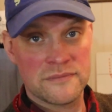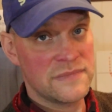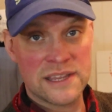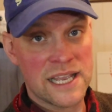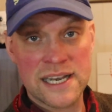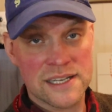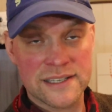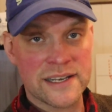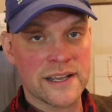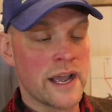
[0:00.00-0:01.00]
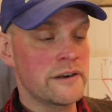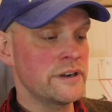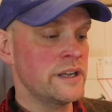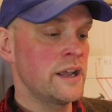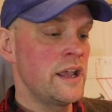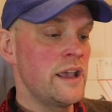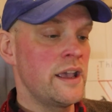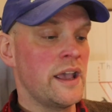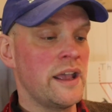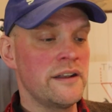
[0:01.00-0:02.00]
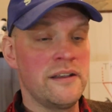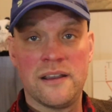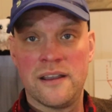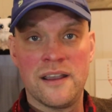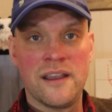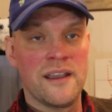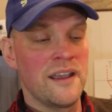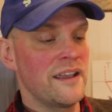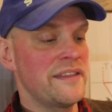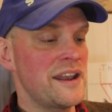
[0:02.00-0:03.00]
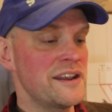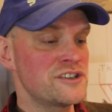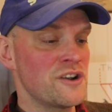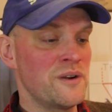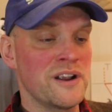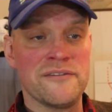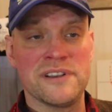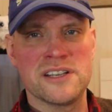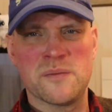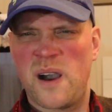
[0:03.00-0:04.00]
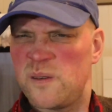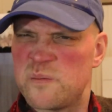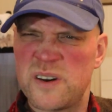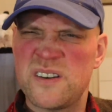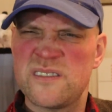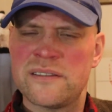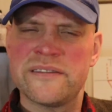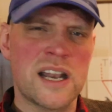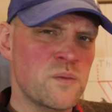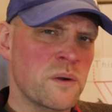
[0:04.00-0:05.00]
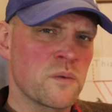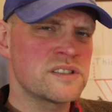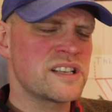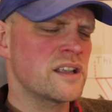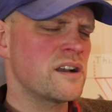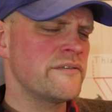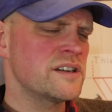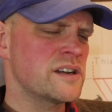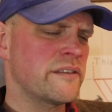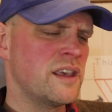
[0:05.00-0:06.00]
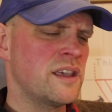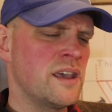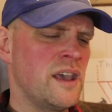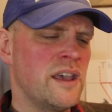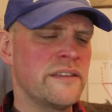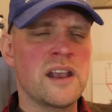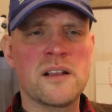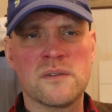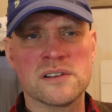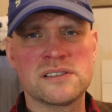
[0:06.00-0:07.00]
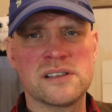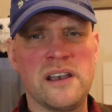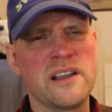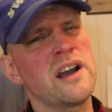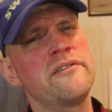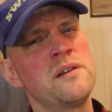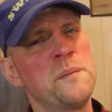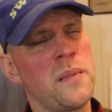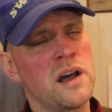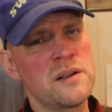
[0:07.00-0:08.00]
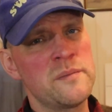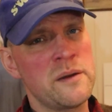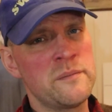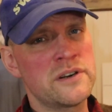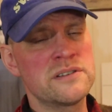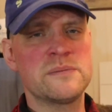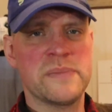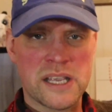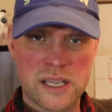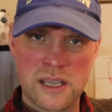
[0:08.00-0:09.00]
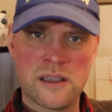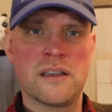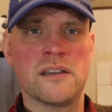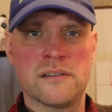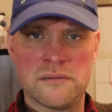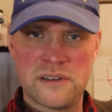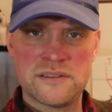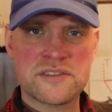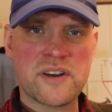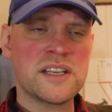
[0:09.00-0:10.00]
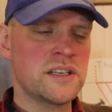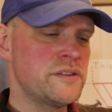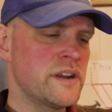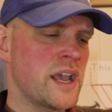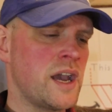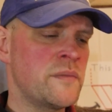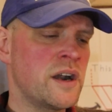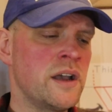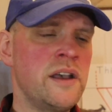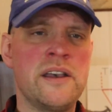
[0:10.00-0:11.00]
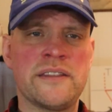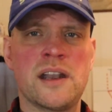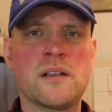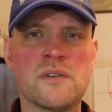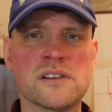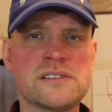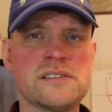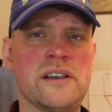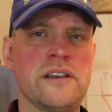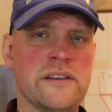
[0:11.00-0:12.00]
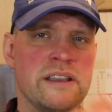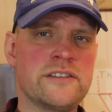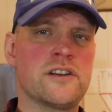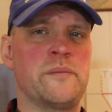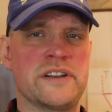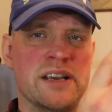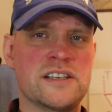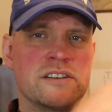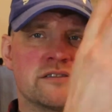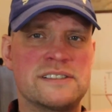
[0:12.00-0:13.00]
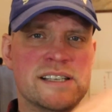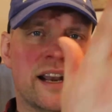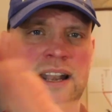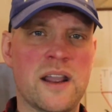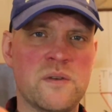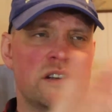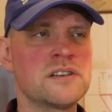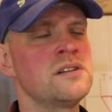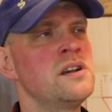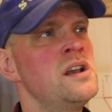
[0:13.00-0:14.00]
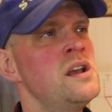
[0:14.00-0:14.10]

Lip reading: They didn't get the irony. And then they showed a video about the bird. That one was at the convention, I think. Then it was a governing body member speaking straight into the camera. Then it was interpretation to sign language.